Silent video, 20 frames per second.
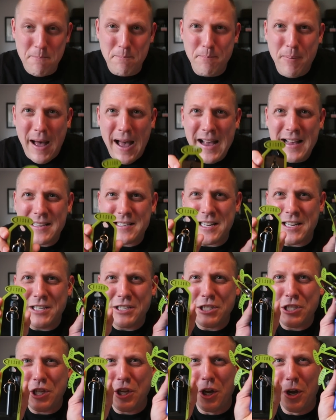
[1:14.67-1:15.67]

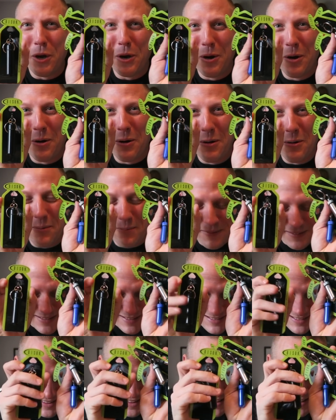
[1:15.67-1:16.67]
bison
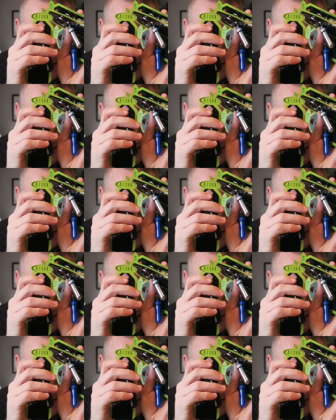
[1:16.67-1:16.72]
tubes.